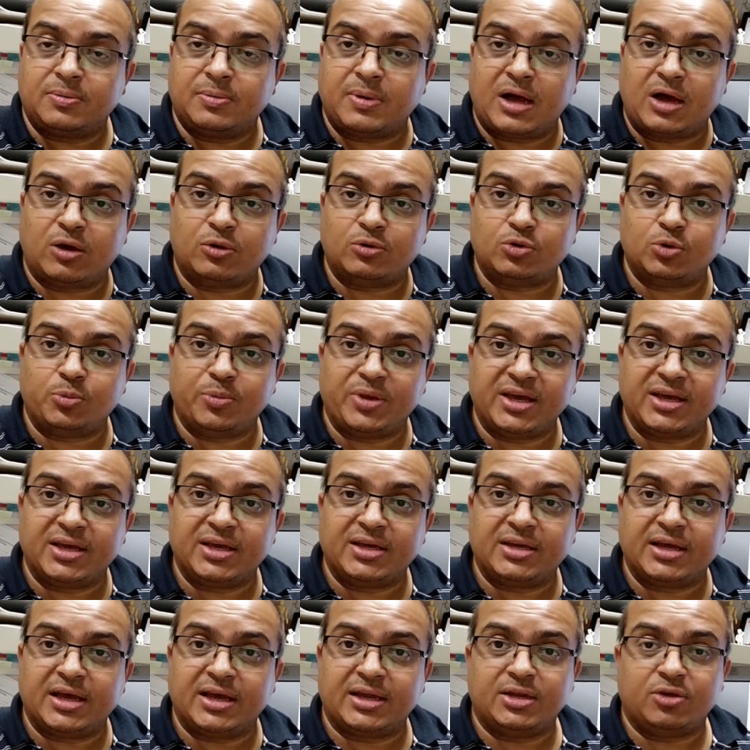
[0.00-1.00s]
how to make
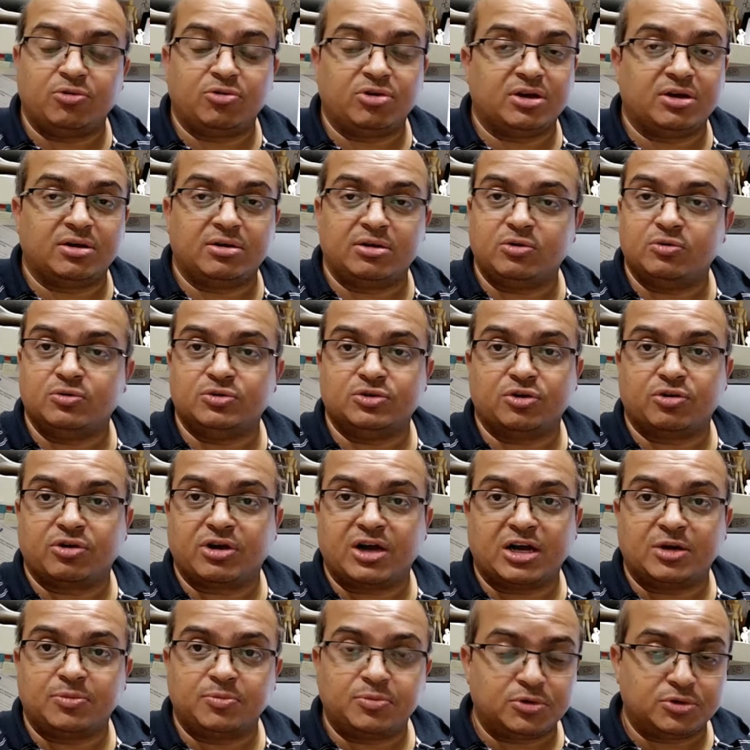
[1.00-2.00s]
it, and you can use your
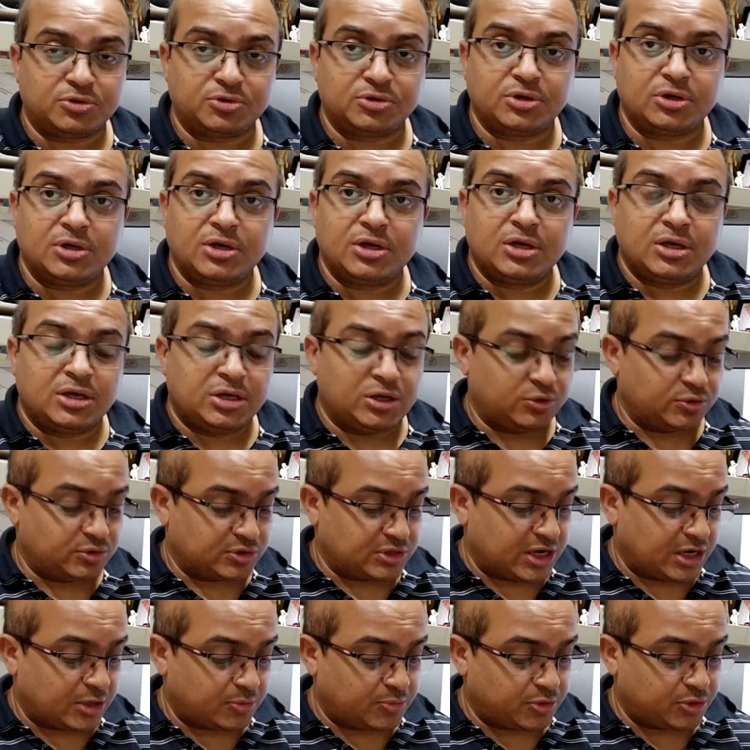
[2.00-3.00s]
cardboard
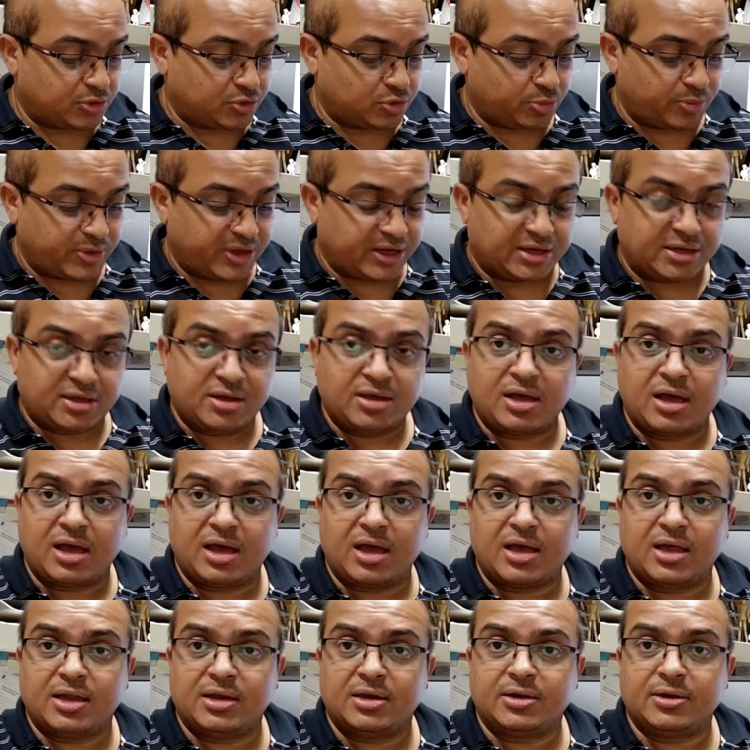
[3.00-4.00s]
to make,
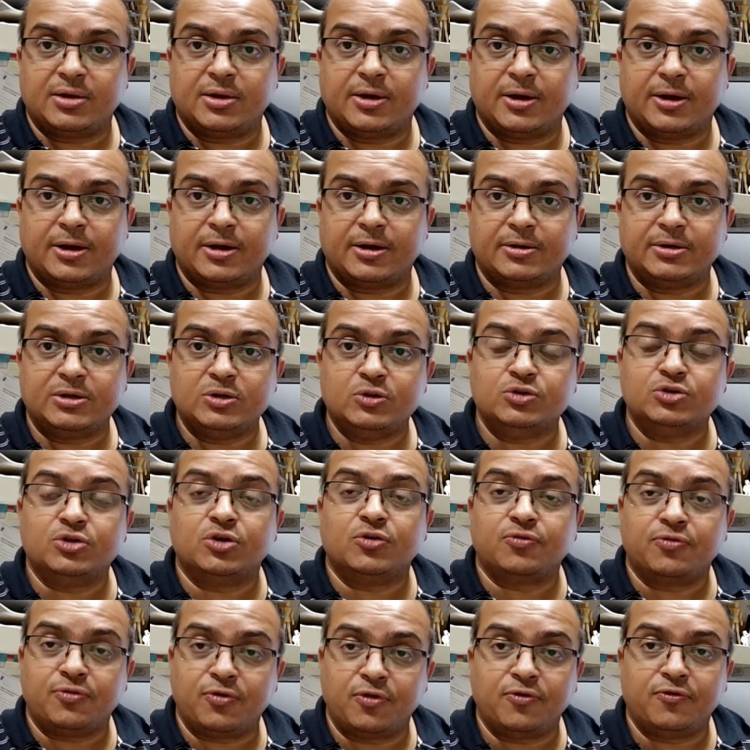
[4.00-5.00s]
and use your
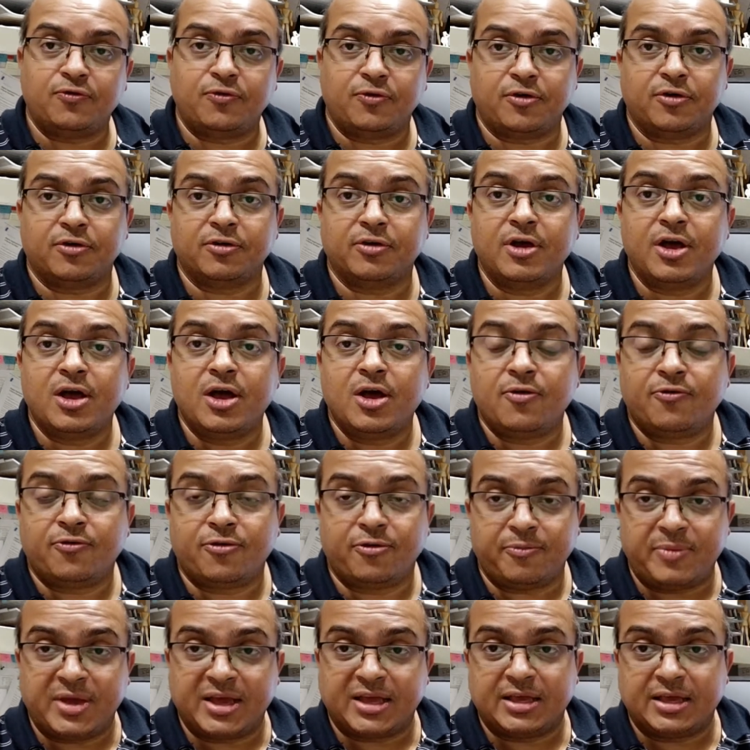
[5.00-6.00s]
phone for
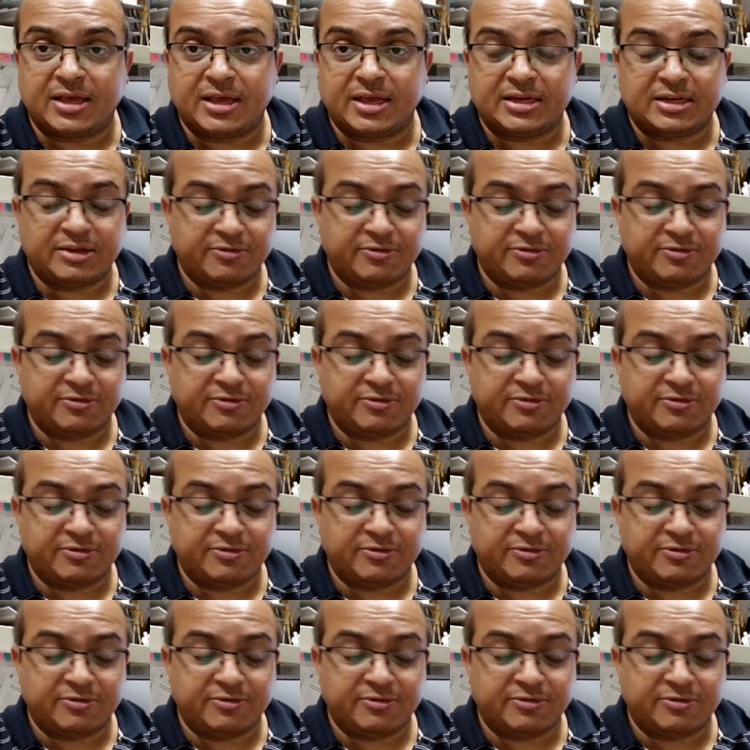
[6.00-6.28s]
making a